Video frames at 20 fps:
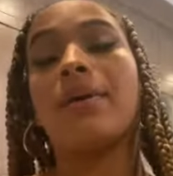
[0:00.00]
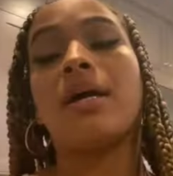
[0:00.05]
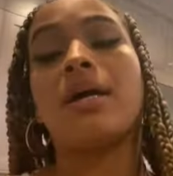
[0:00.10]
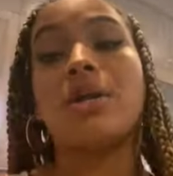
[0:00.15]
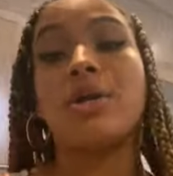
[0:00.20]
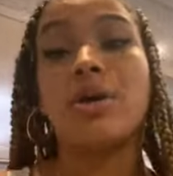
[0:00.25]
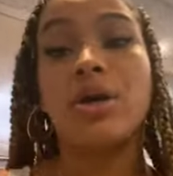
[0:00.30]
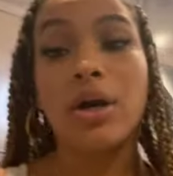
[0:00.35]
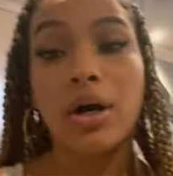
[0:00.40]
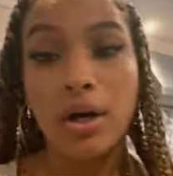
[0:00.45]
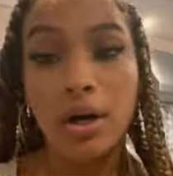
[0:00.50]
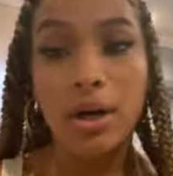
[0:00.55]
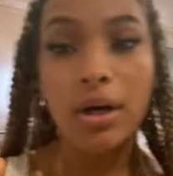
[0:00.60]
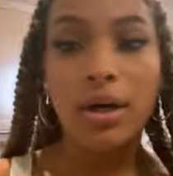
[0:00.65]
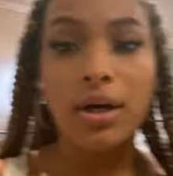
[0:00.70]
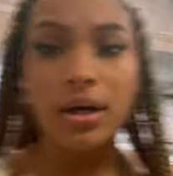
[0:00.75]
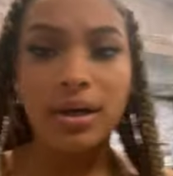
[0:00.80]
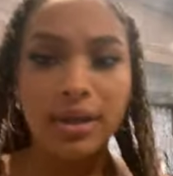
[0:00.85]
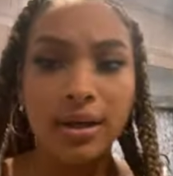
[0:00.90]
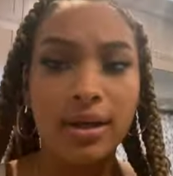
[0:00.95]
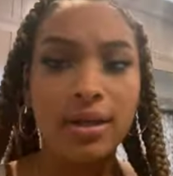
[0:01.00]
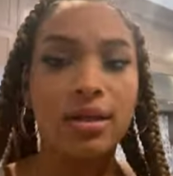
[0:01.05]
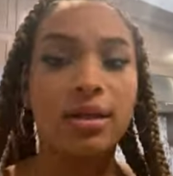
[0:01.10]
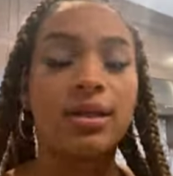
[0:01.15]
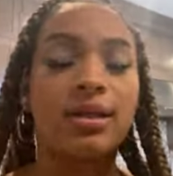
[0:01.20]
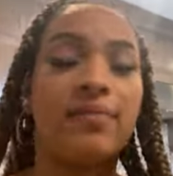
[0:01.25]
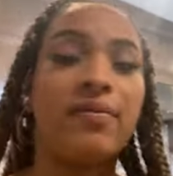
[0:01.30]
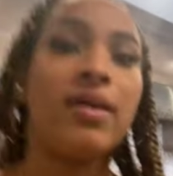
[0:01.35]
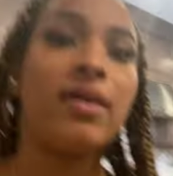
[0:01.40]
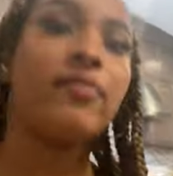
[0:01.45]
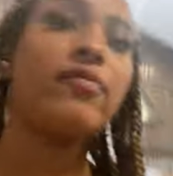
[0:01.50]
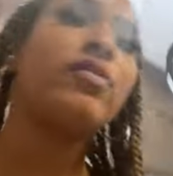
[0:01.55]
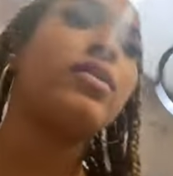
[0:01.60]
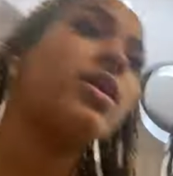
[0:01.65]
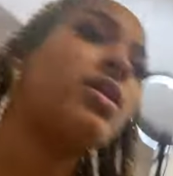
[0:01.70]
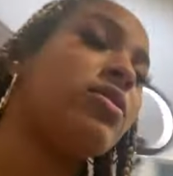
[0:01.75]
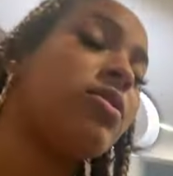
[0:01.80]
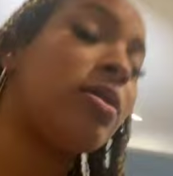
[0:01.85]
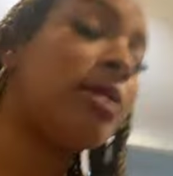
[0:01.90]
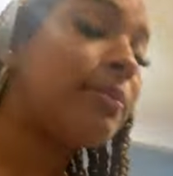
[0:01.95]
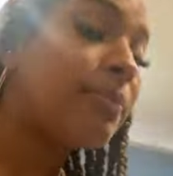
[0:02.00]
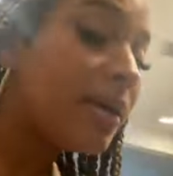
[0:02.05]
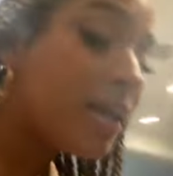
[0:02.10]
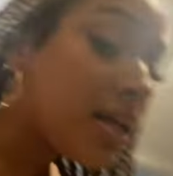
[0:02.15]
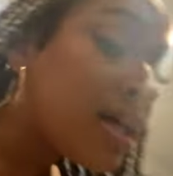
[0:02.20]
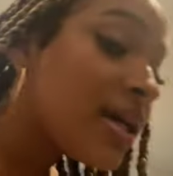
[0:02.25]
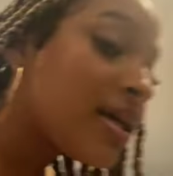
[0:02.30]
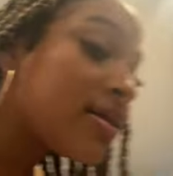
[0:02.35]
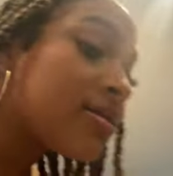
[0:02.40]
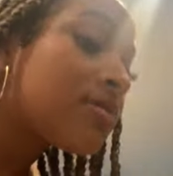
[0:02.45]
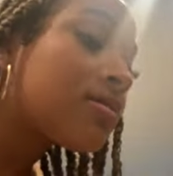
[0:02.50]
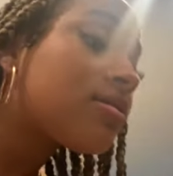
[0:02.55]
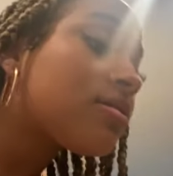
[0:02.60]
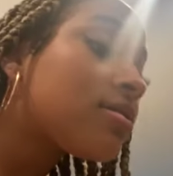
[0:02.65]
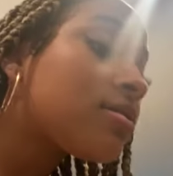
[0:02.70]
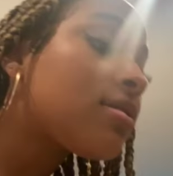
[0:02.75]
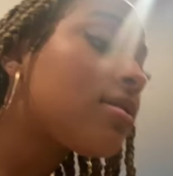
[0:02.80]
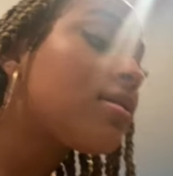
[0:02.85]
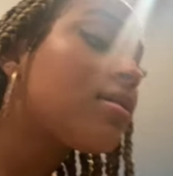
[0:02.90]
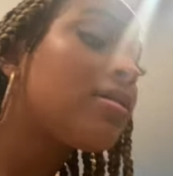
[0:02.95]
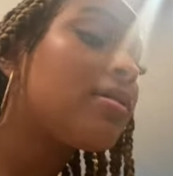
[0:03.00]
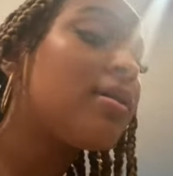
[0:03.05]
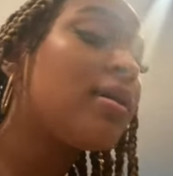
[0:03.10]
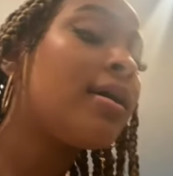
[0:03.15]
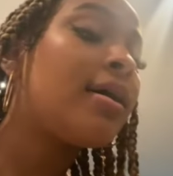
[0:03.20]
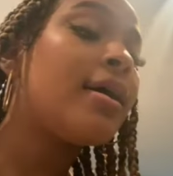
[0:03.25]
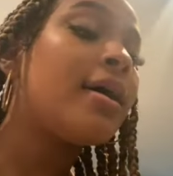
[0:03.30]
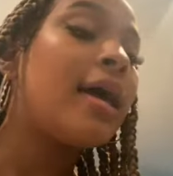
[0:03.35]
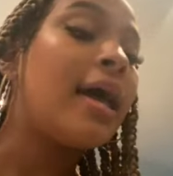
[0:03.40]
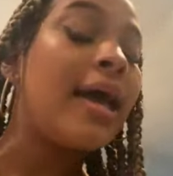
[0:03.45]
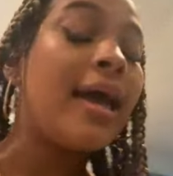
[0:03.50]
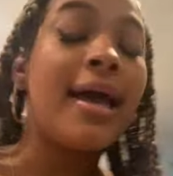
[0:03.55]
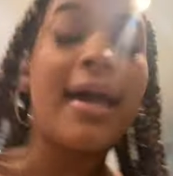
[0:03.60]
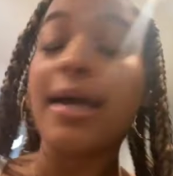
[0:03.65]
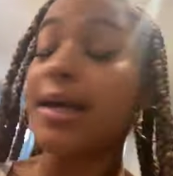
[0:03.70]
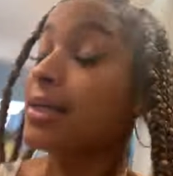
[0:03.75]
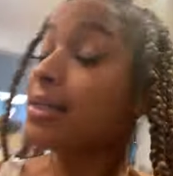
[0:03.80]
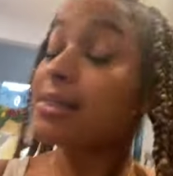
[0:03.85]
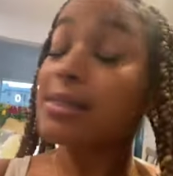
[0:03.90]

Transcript: can cook and then leave that for like 30 minutes and